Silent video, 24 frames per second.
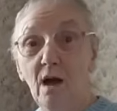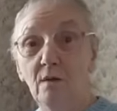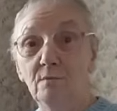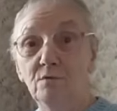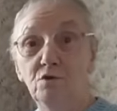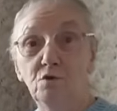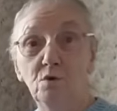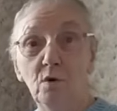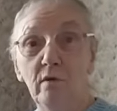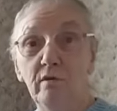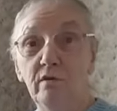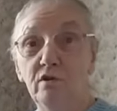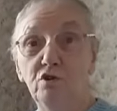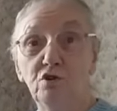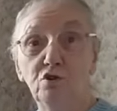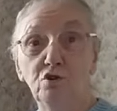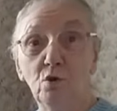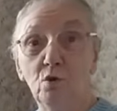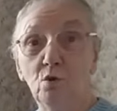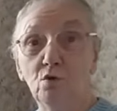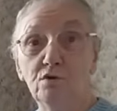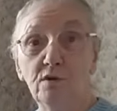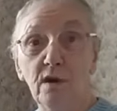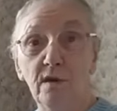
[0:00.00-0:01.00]
I'm sure it's
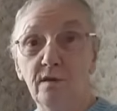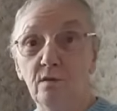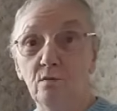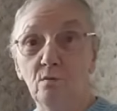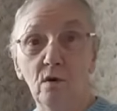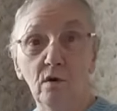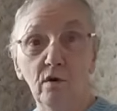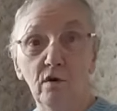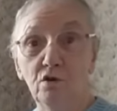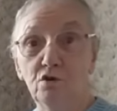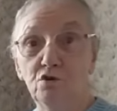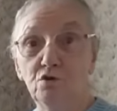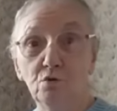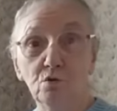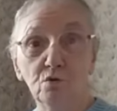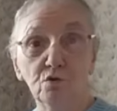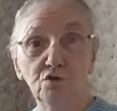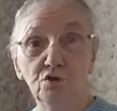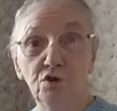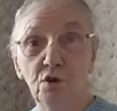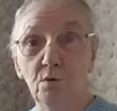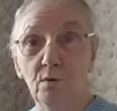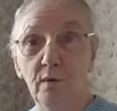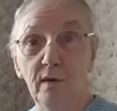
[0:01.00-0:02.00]
shorter than what it
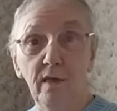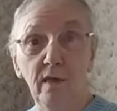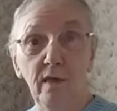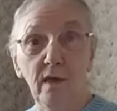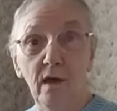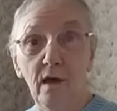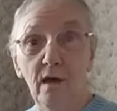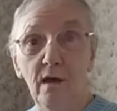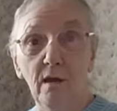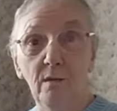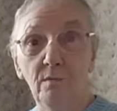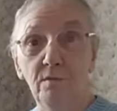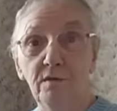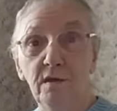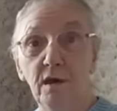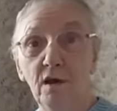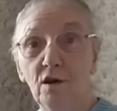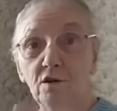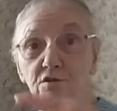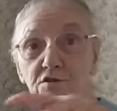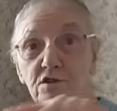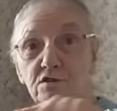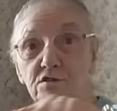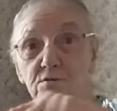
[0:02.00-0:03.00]
shows you in the
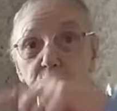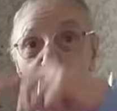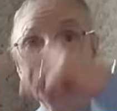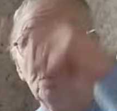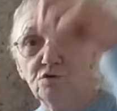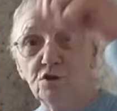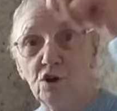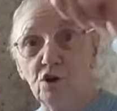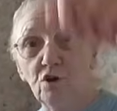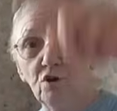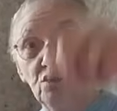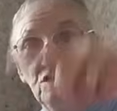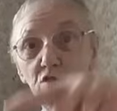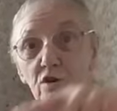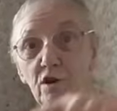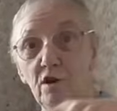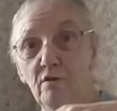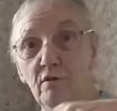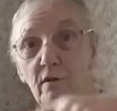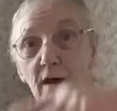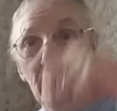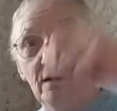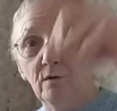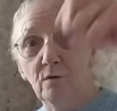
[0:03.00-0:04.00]
thing, because you're supposed to curl
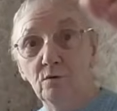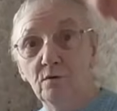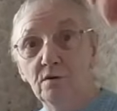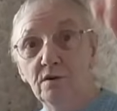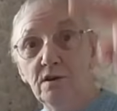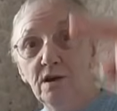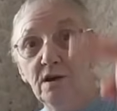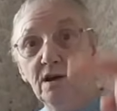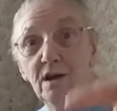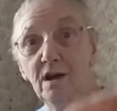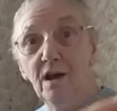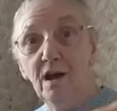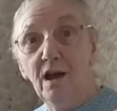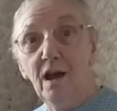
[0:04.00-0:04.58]
it round